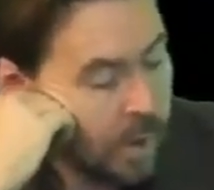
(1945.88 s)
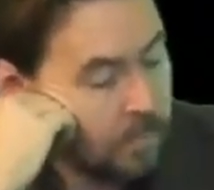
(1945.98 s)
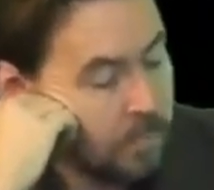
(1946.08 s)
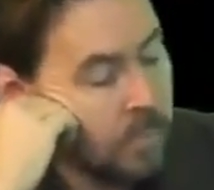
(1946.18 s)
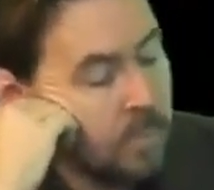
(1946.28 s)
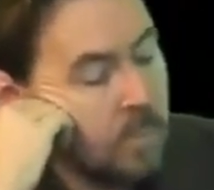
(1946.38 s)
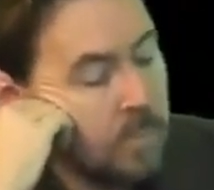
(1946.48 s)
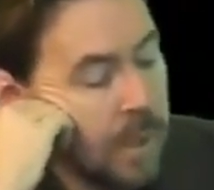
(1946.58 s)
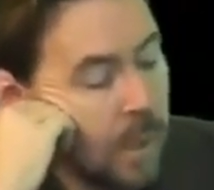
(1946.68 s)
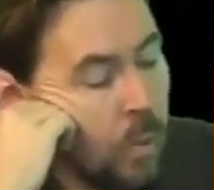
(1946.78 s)
Um,
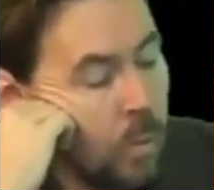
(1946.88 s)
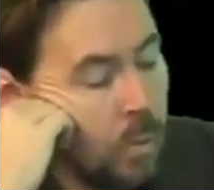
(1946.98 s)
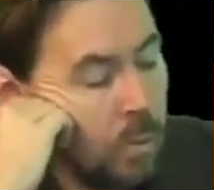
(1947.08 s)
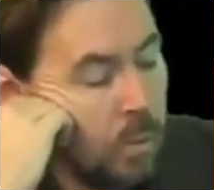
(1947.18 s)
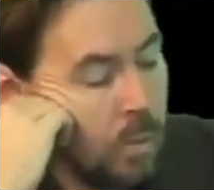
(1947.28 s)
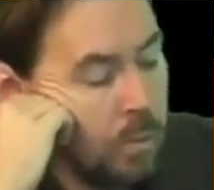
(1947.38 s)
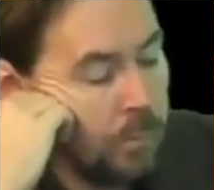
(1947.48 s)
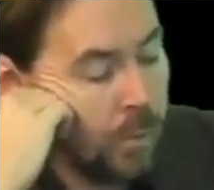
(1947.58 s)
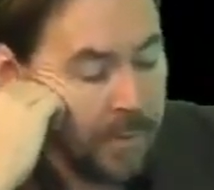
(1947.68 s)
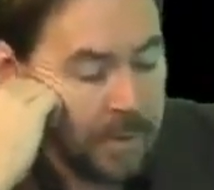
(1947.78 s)
now,
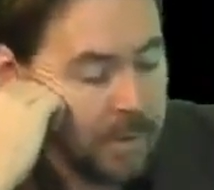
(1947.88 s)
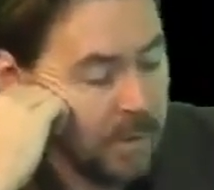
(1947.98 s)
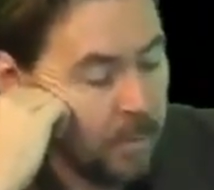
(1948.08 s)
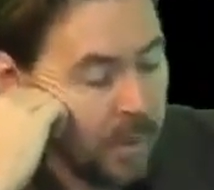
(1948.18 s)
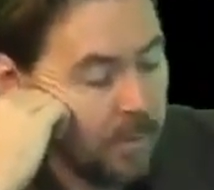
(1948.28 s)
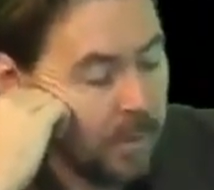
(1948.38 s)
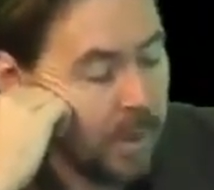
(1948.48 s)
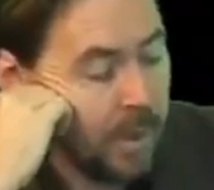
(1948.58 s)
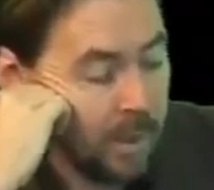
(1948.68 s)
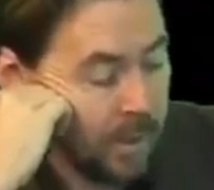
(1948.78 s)
but they didn't appear
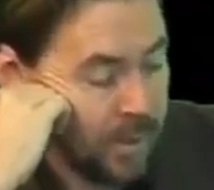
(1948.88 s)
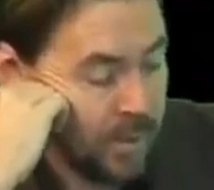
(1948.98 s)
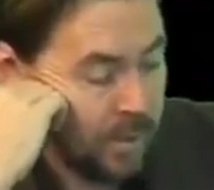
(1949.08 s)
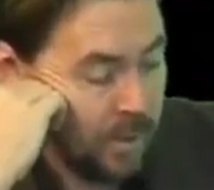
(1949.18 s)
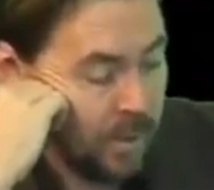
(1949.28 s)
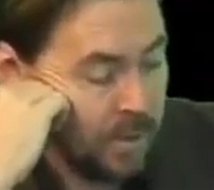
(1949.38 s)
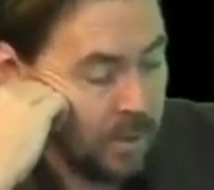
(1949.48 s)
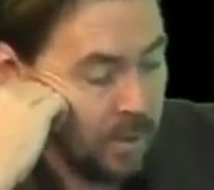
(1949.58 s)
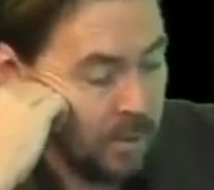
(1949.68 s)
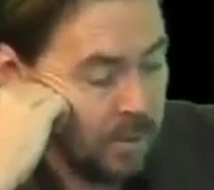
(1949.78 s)
in English
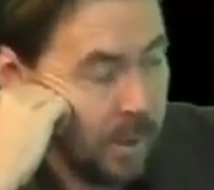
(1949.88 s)
until